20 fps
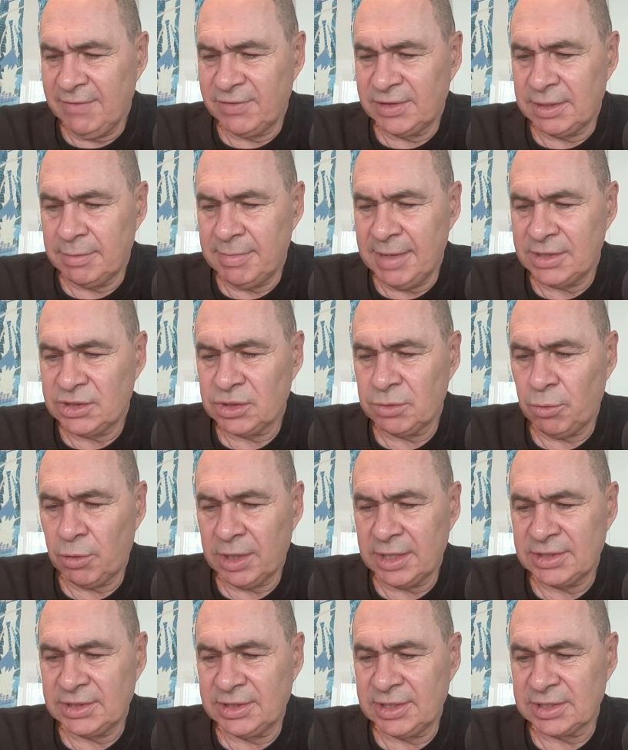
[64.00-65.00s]
even to mention
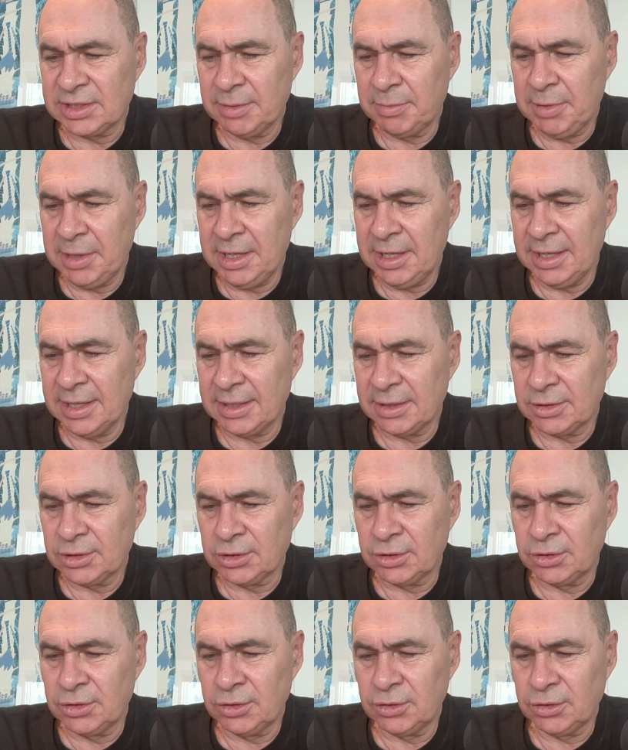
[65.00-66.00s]
what is disobedient
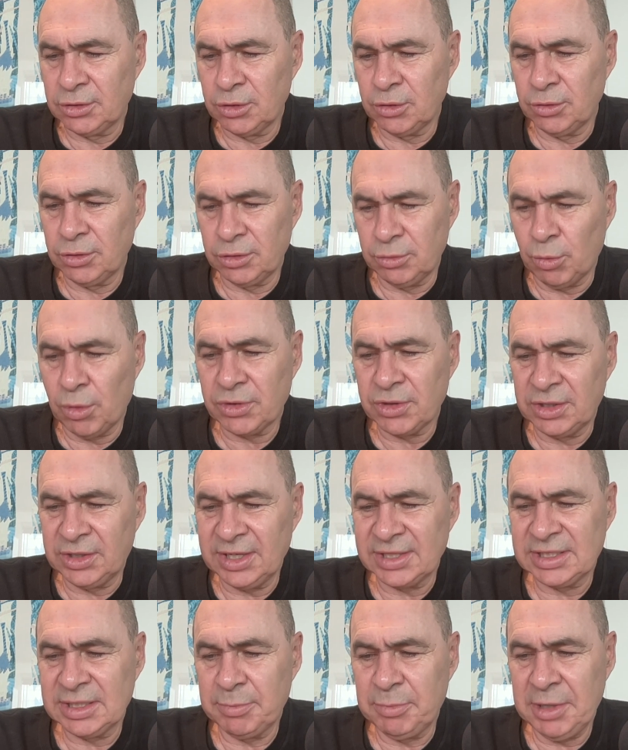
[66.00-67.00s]
what the
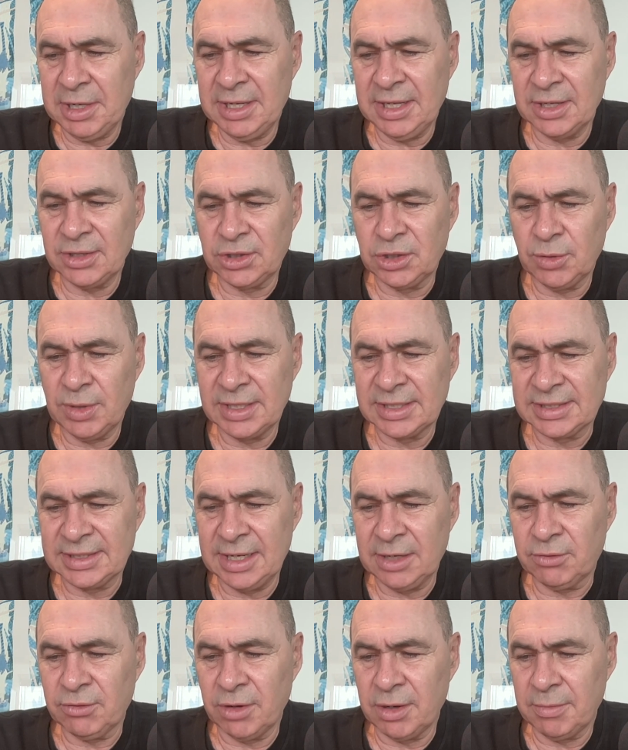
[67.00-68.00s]
disobedient do in
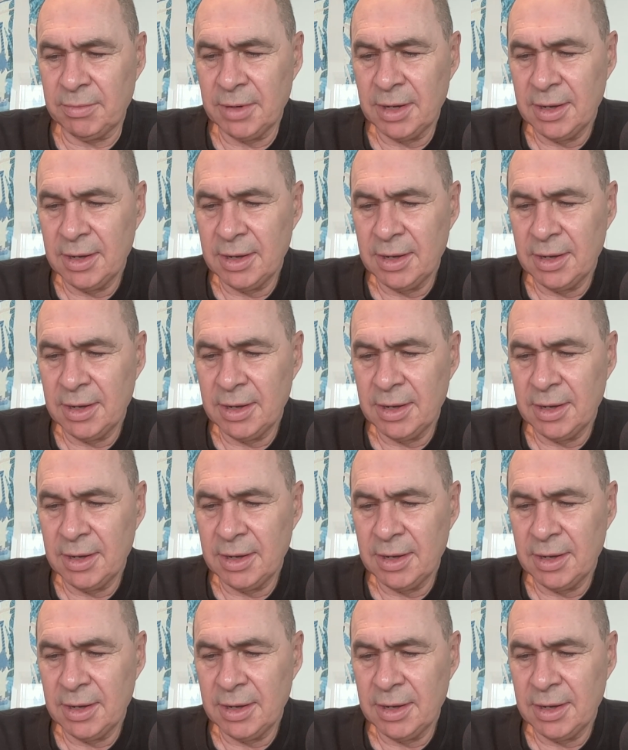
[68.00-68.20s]
secret.